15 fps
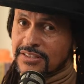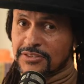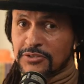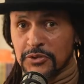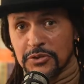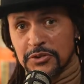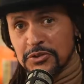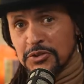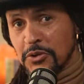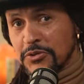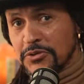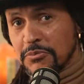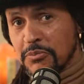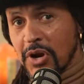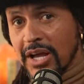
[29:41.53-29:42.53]
So there's no
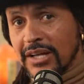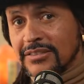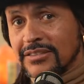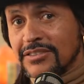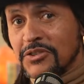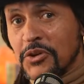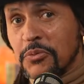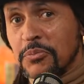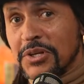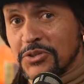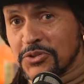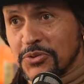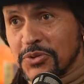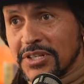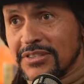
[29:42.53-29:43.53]
surprises, no
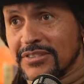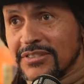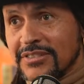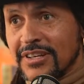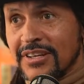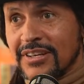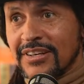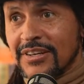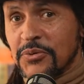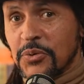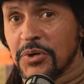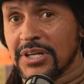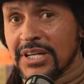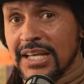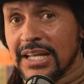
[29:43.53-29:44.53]
mysteries.
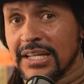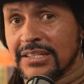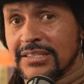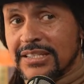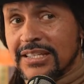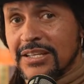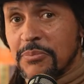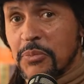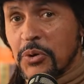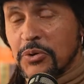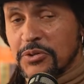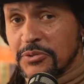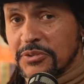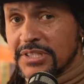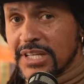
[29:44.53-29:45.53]
We're going to get into the
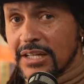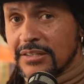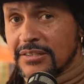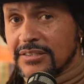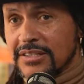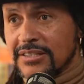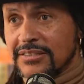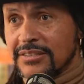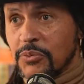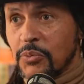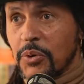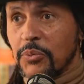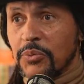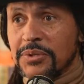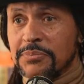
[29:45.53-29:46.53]
emotional intelligence and
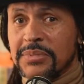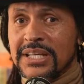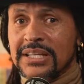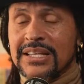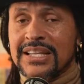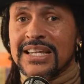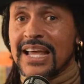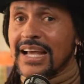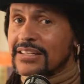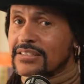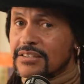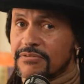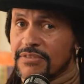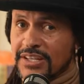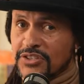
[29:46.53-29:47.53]
what would be the
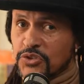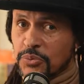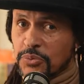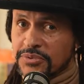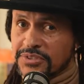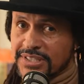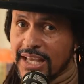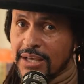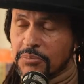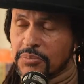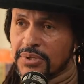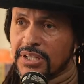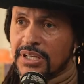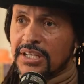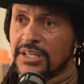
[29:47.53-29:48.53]
next eventual step
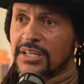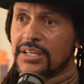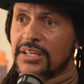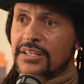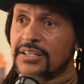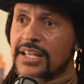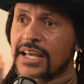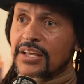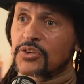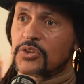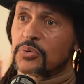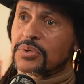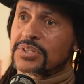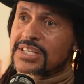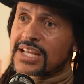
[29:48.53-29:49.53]
that
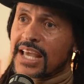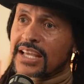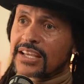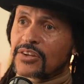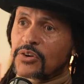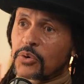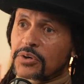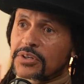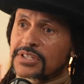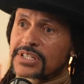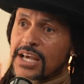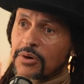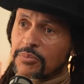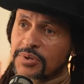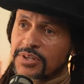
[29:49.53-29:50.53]
you would take in order to
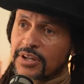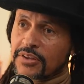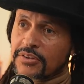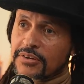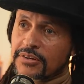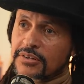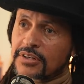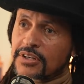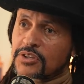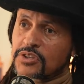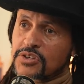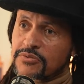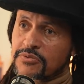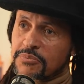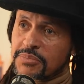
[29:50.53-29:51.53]
help another
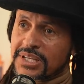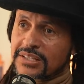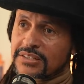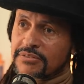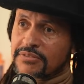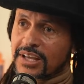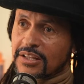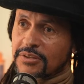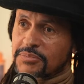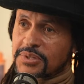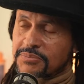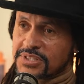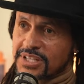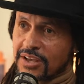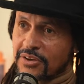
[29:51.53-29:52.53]
human being develop
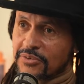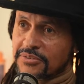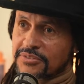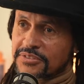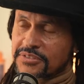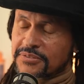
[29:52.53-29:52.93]
themselves.